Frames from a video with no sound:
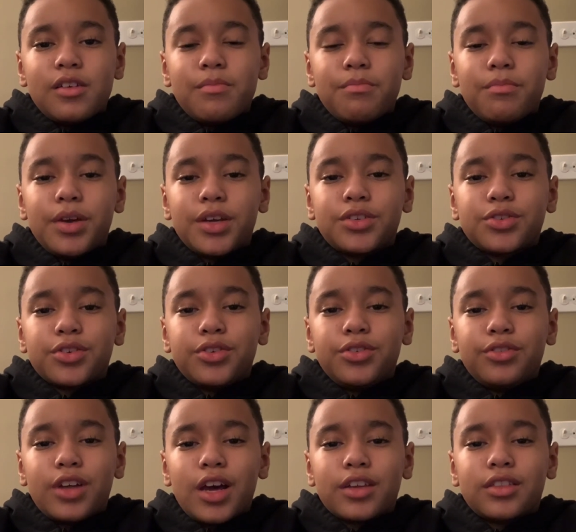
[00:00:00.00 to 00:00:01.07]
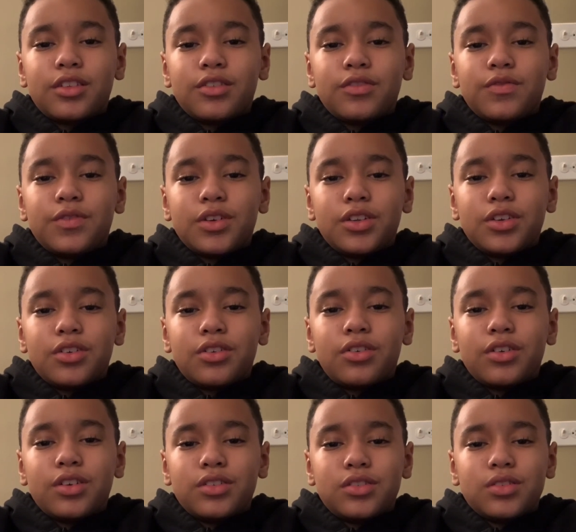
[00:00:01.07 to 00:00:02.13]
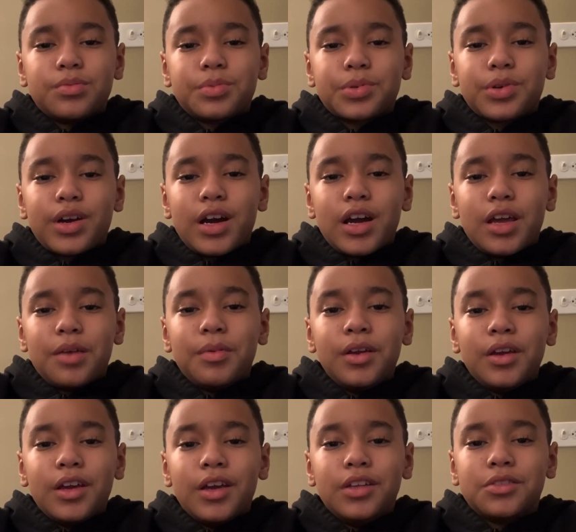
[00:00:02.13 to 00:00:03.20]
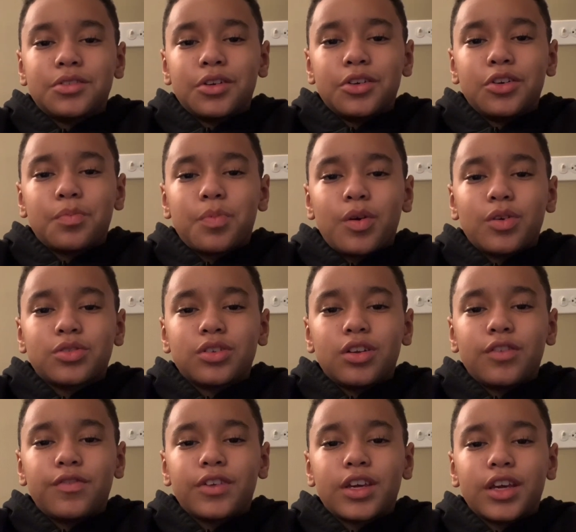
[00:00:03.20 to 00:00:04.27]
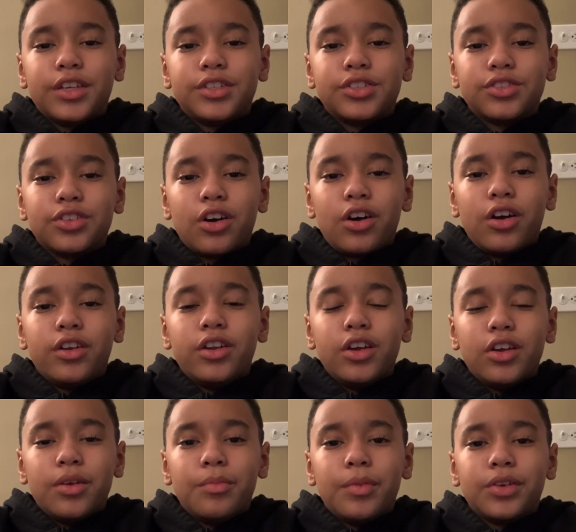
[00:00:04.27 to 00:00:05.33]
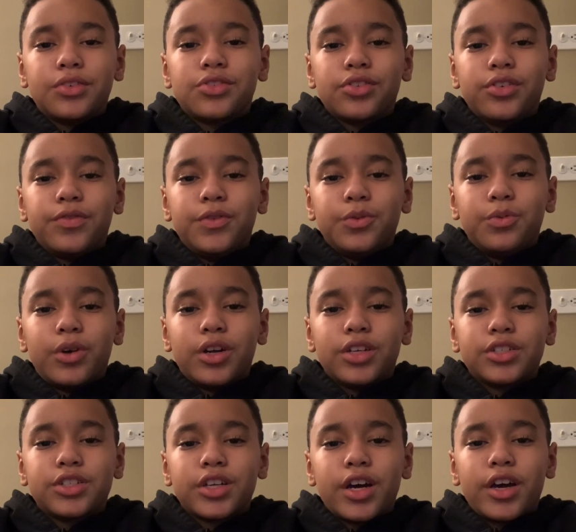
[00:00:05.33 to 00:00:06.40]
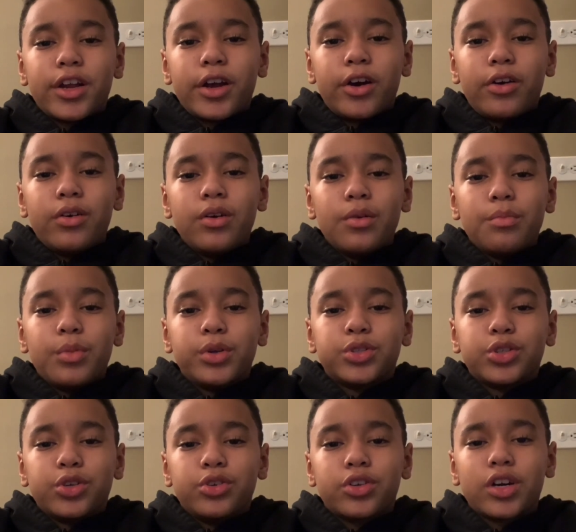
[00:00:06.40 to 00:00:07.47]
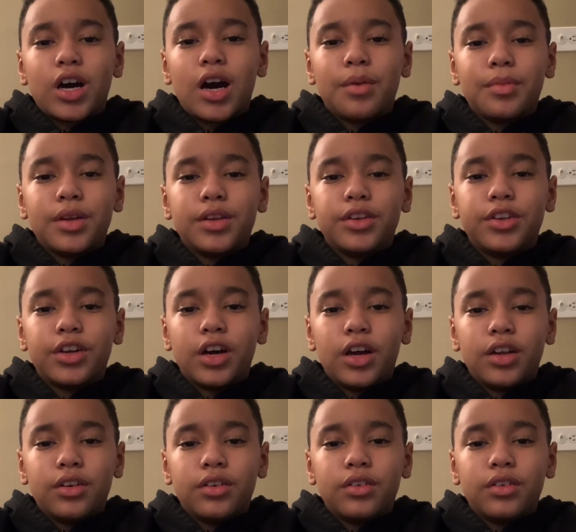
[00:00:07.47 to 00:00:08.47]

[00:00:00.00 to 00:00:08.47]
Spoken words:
Make sure you like this video and subscribe and turn your post notifications on, and make sure if you want a shout out, make sure you comment done.